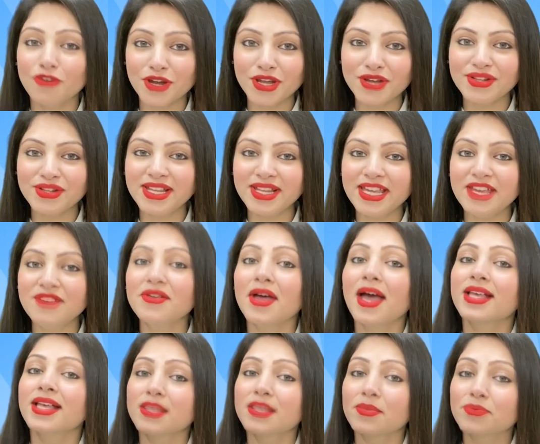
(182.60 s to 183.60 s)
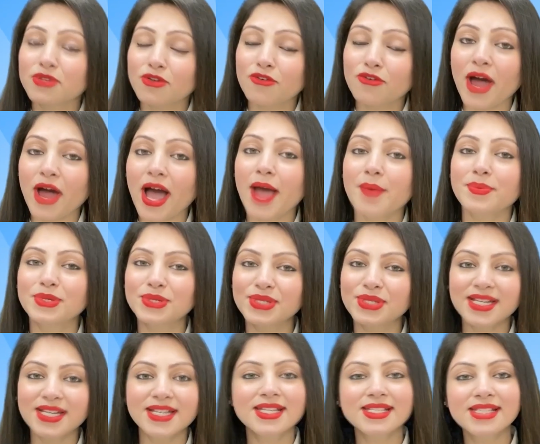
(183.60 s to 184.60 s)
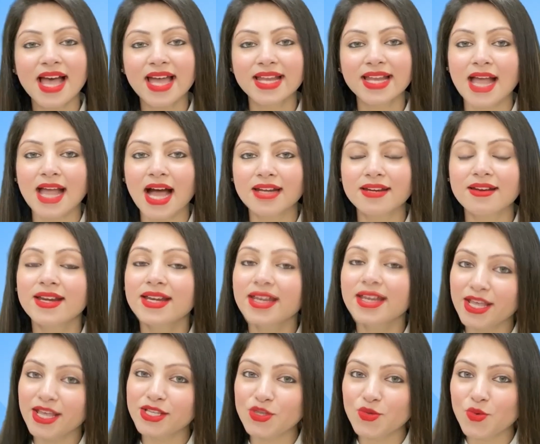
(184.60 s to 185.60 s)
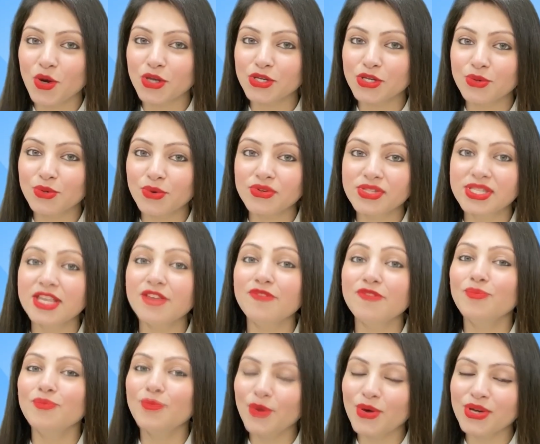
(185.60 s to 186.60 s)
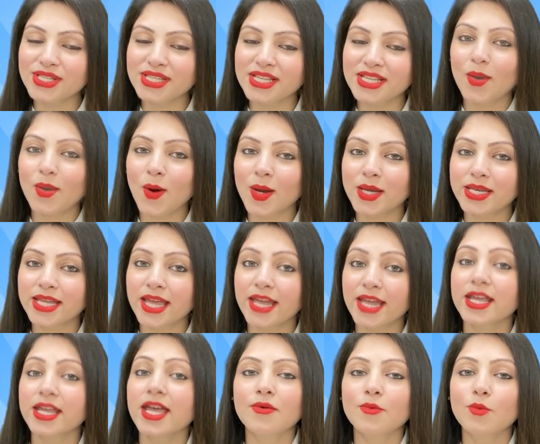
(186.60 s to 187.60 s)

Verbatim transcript: you leave, subscribe to The Design Ladder in case you want to receive more such content.